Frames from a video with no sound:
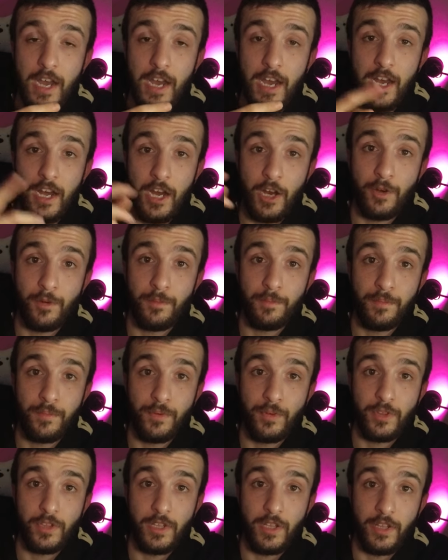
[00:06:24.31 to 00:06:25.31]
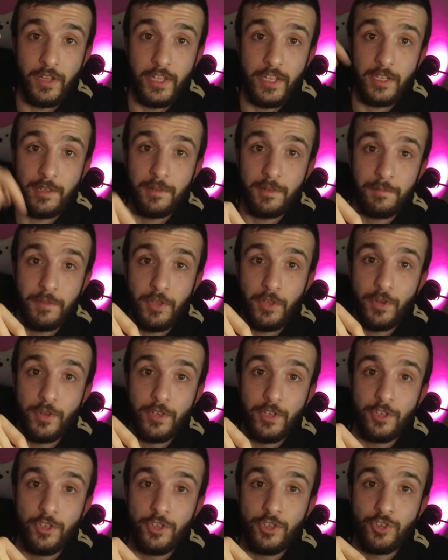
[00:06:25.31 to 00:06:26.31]
I'll put the link below
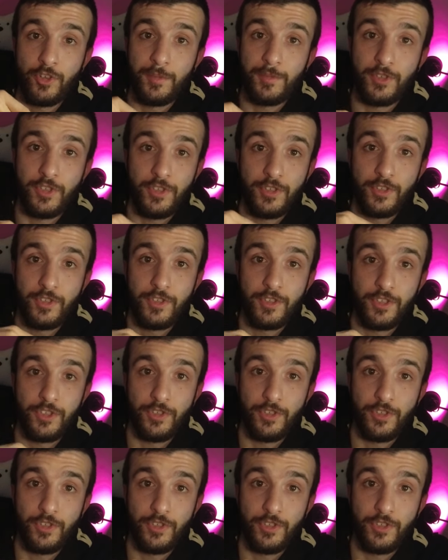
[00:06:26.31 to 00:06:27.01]
in the description